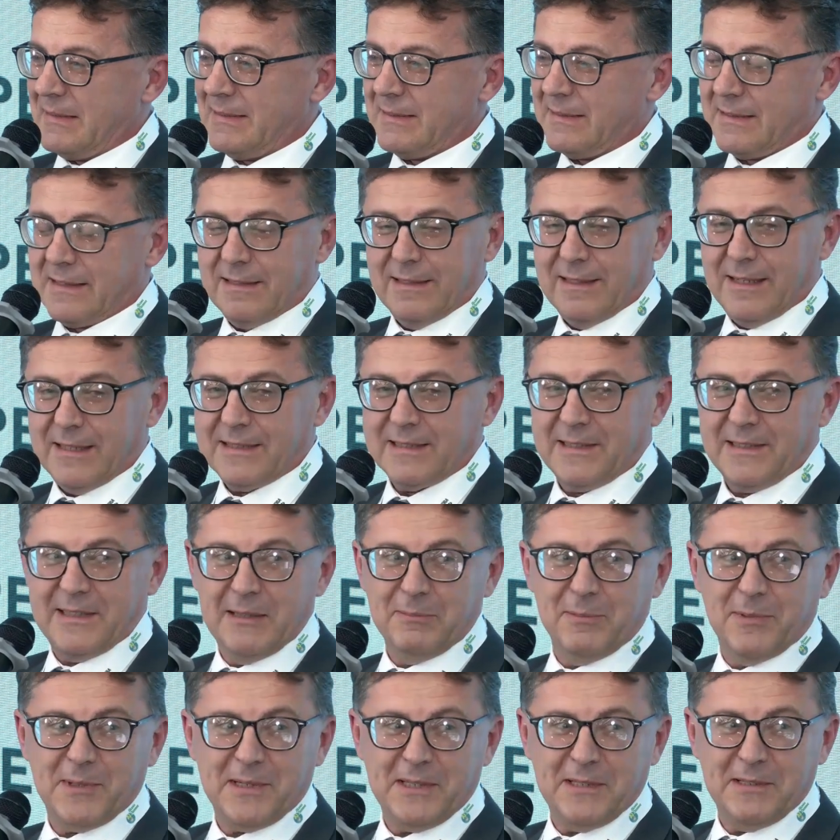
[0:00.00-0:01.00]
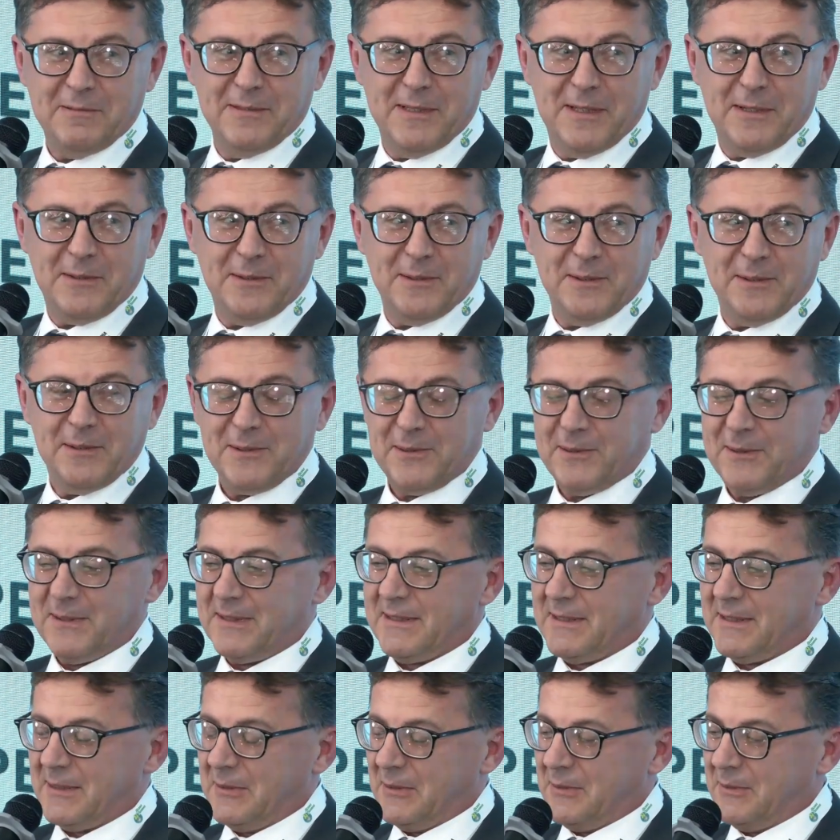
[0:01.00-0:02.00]
frequency that
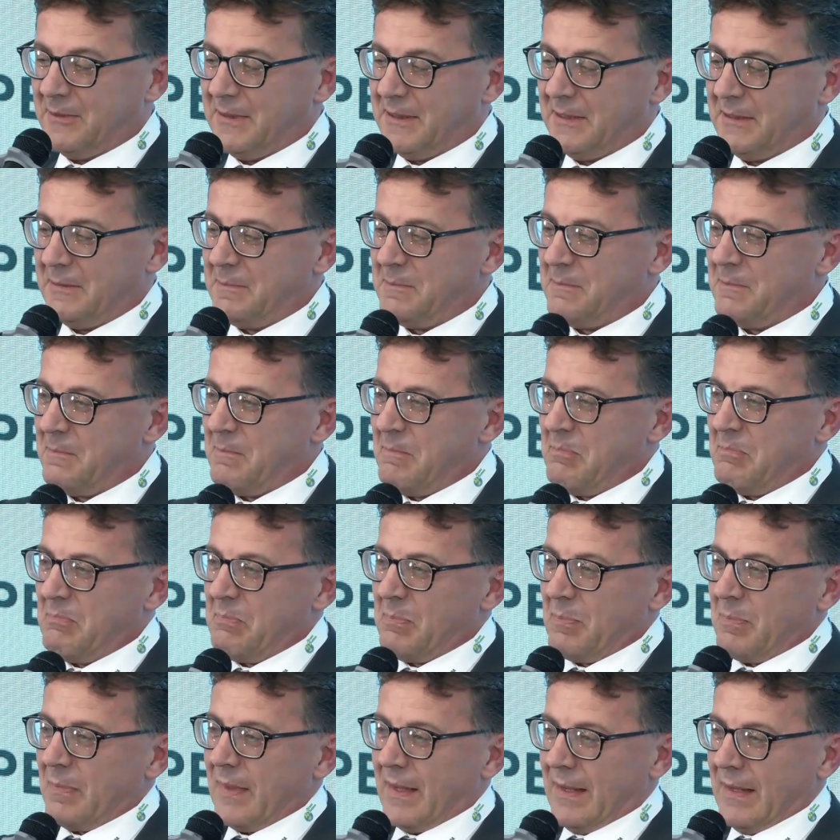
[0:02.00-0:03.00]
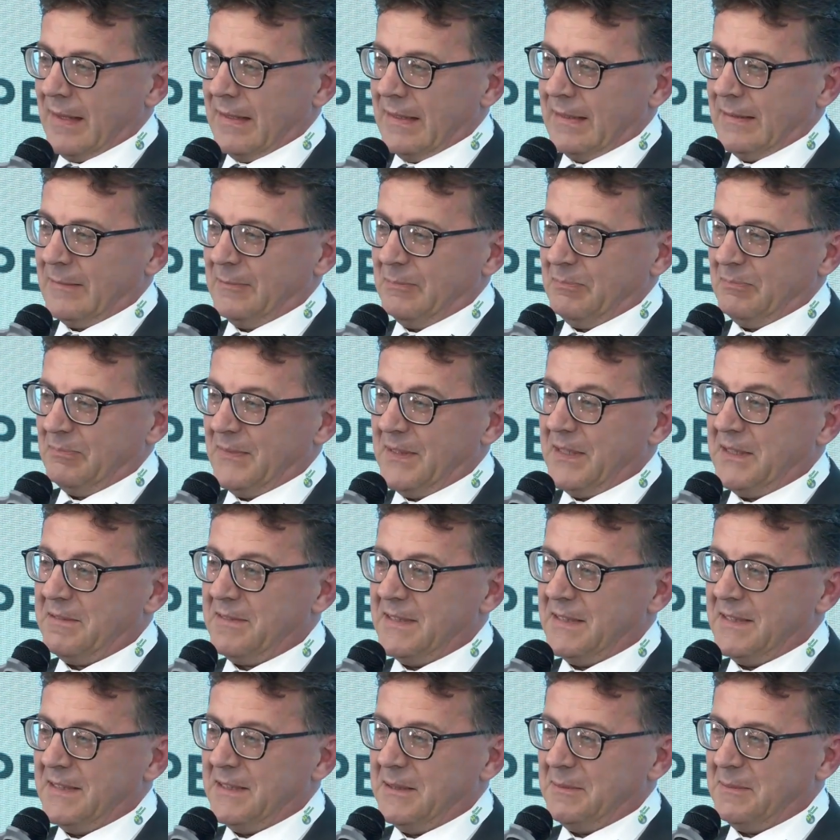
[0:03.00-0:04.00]
human ear cannot
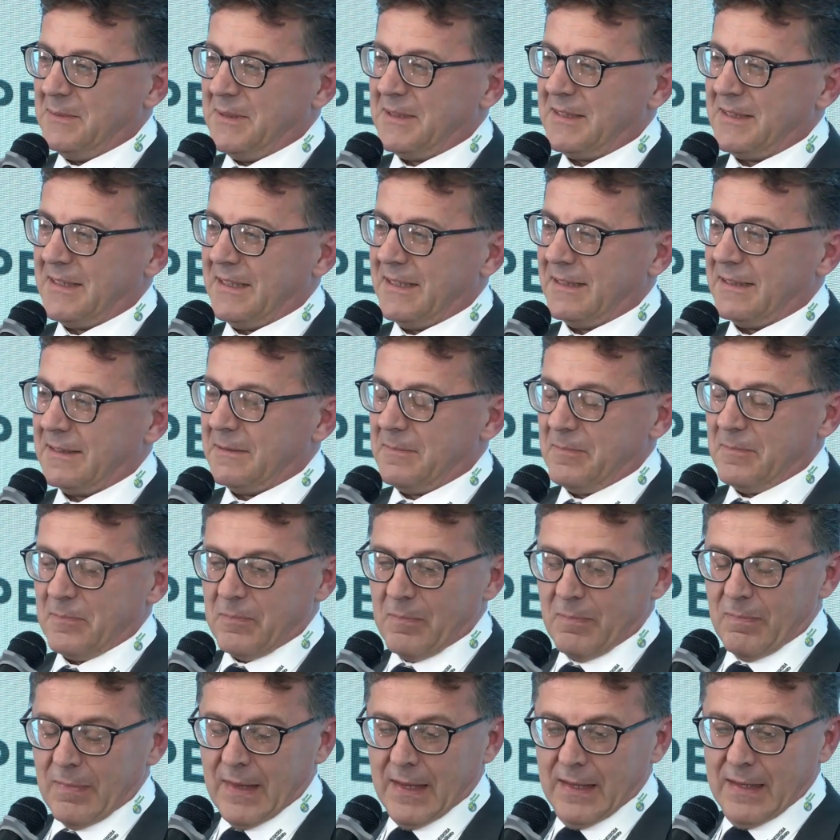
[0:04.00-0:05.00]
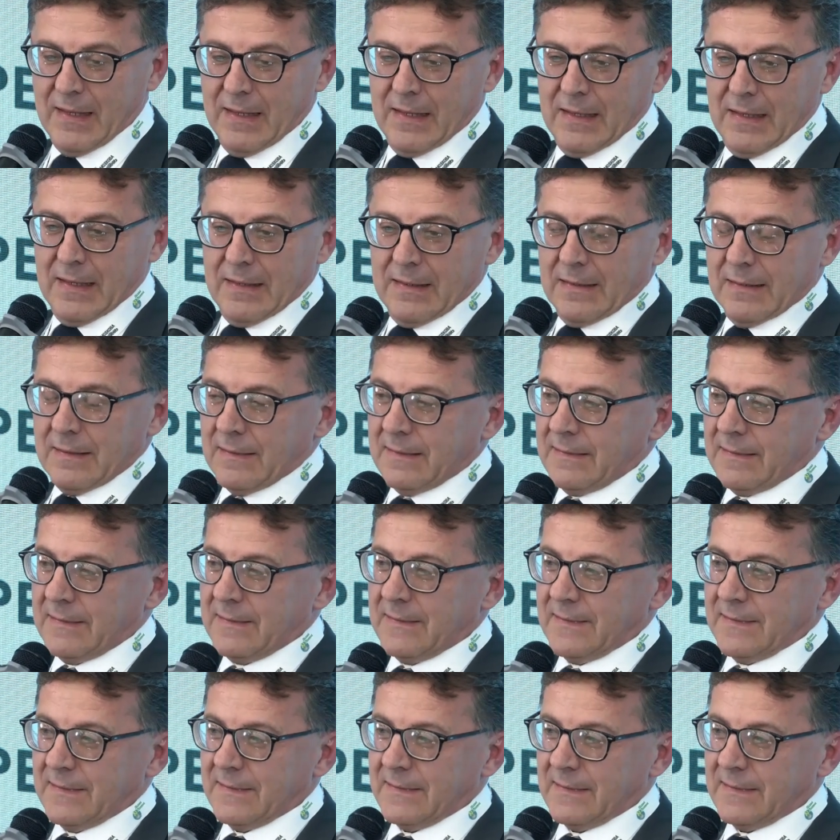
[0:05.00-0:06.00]
fix. So yes,
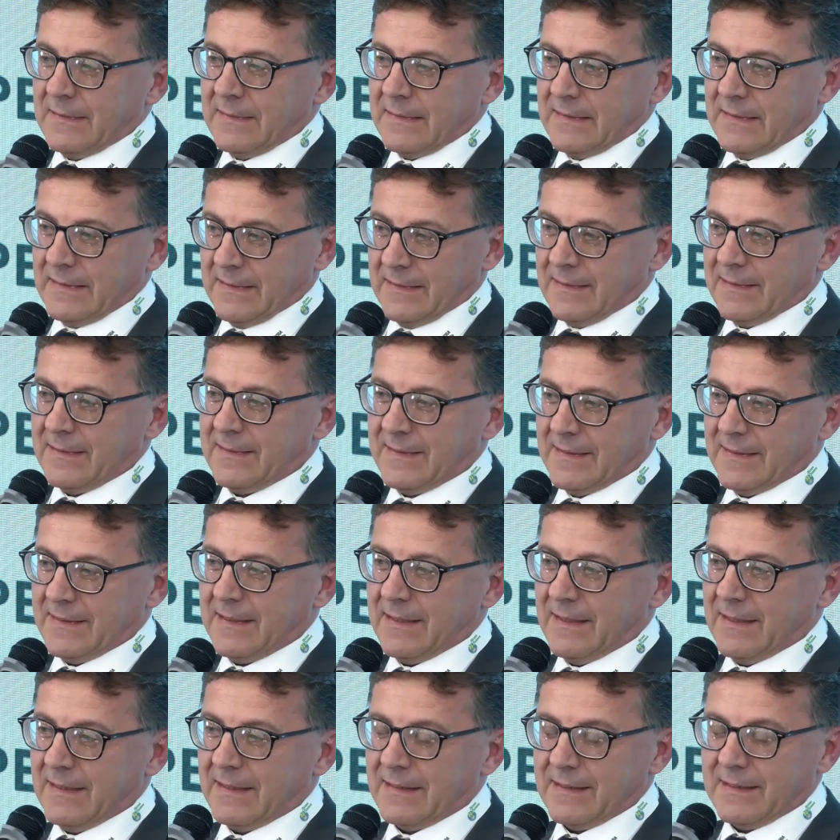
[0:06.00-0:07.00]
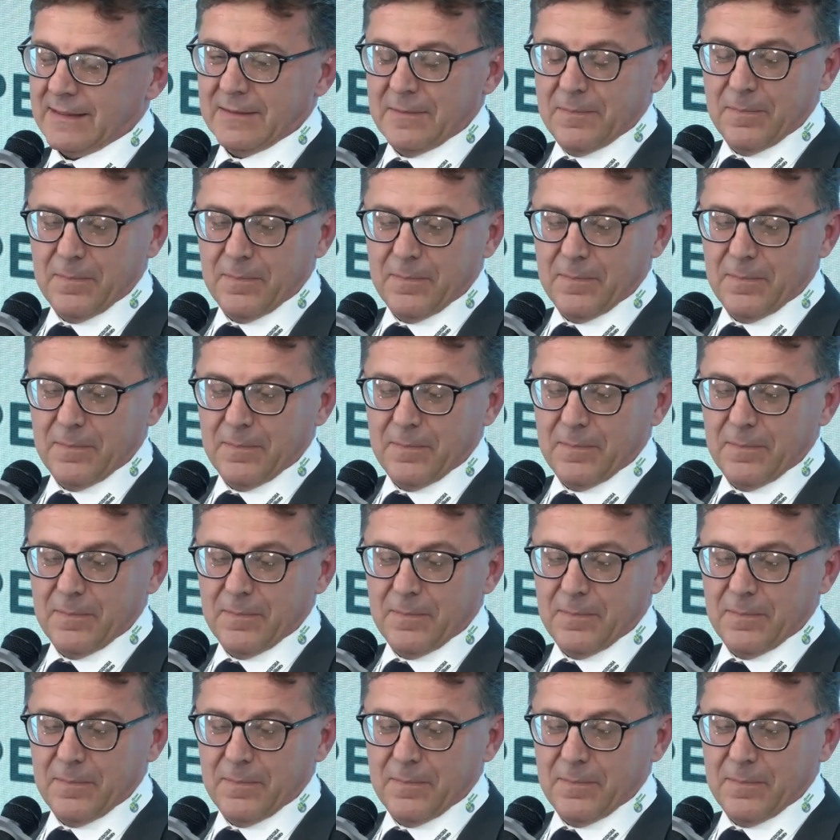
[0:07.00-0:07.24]
so it's a cyborg, yes.